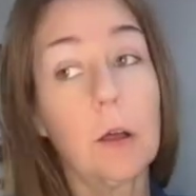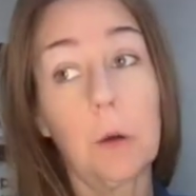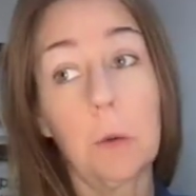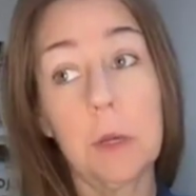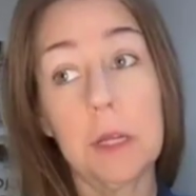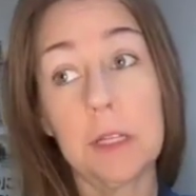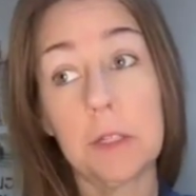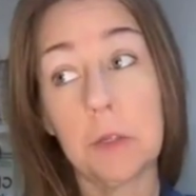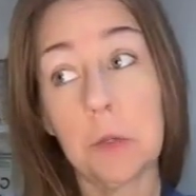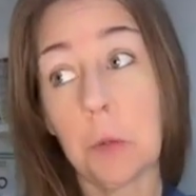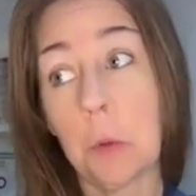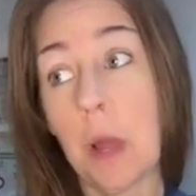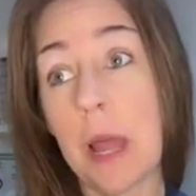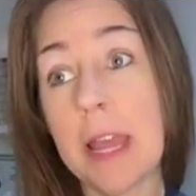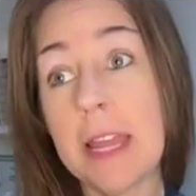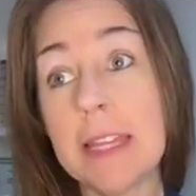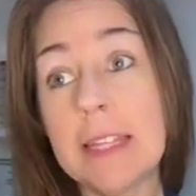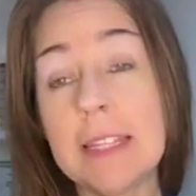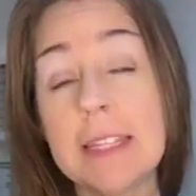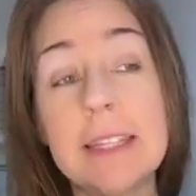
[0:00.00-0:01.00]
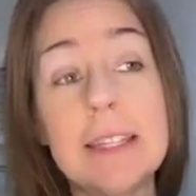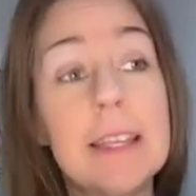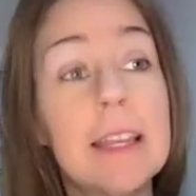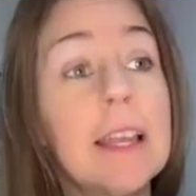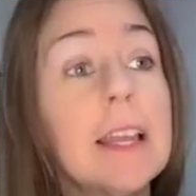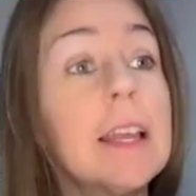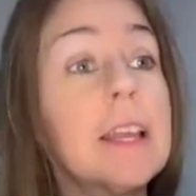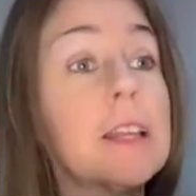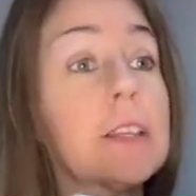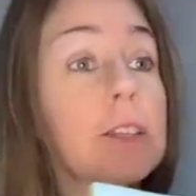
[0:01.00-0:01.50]
Going twice?
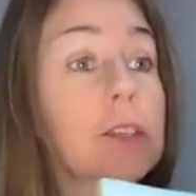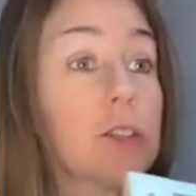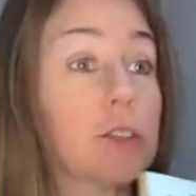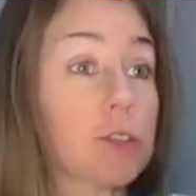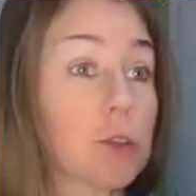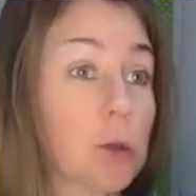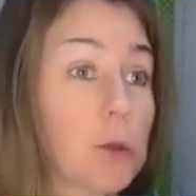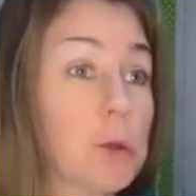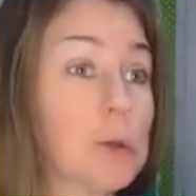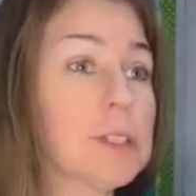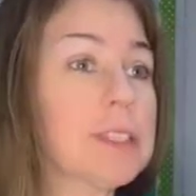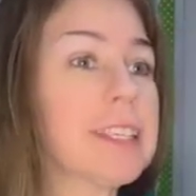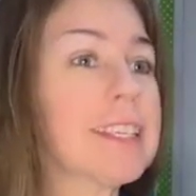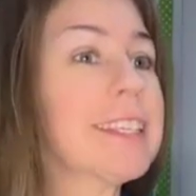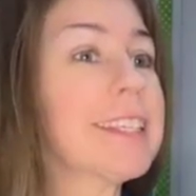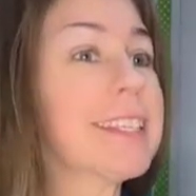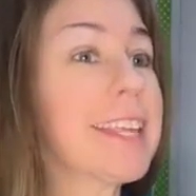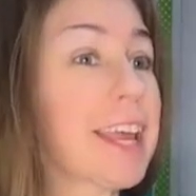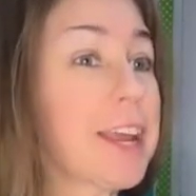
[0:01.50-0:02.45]
Sold to